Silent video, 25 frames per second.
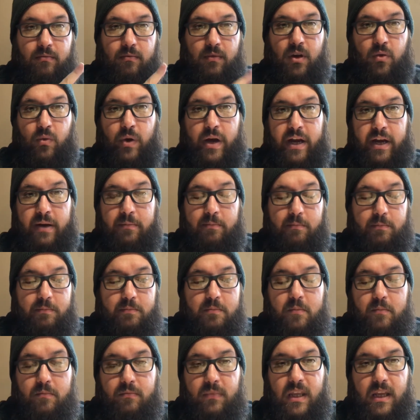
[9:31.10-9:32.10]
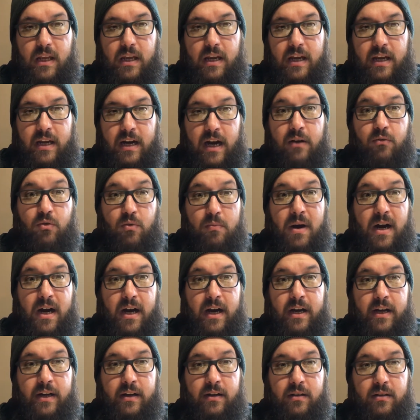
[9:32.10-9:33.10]
away, and I will
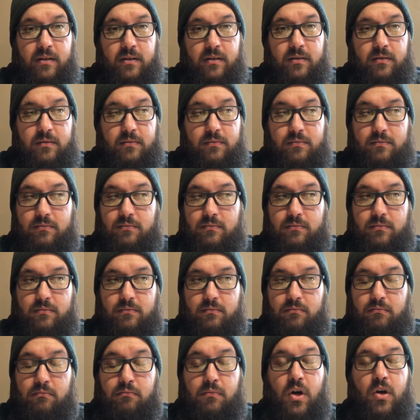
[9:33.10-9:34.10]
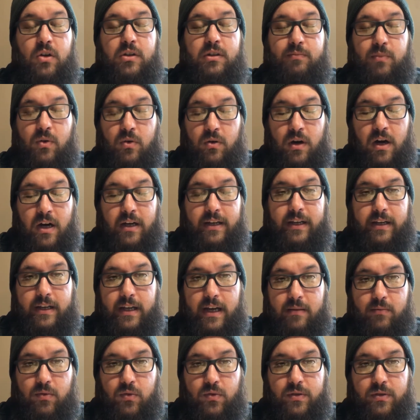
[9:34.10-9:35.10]
buy multiple Aukey
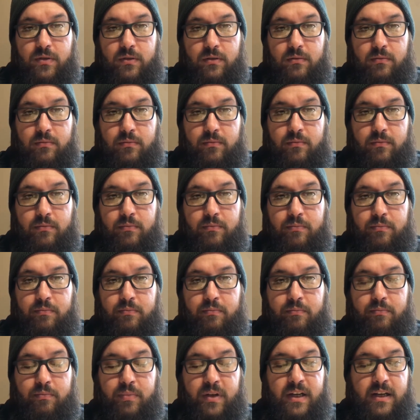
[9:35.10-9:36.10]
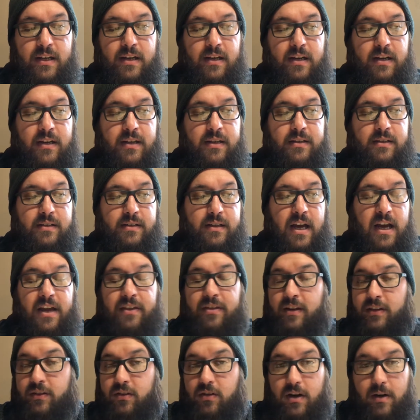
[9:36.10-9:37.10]
cables because I
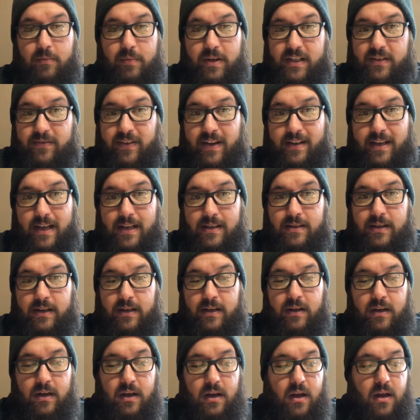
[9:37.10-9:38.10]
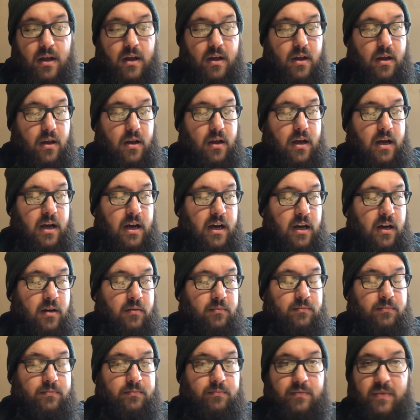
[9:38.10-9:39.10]
think their company's fantastic.
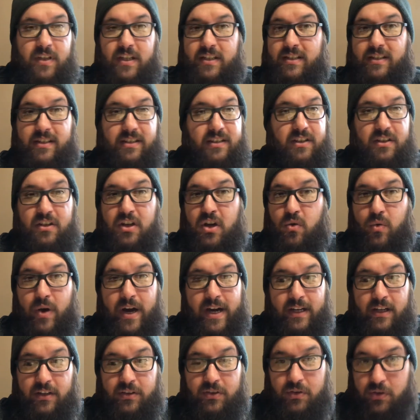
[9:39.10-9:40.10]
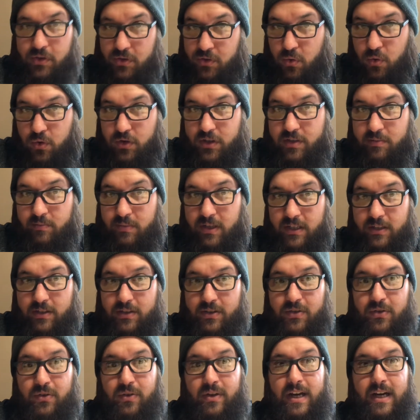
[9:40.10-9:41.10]
Um, this is in no way an endorsement
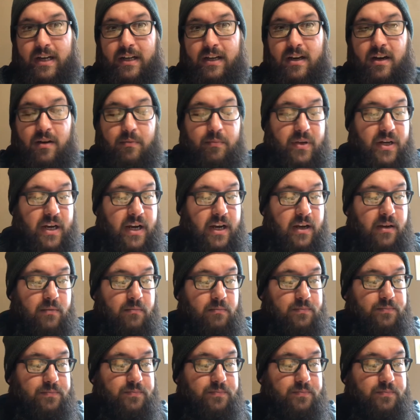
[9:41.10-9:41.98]
to that company.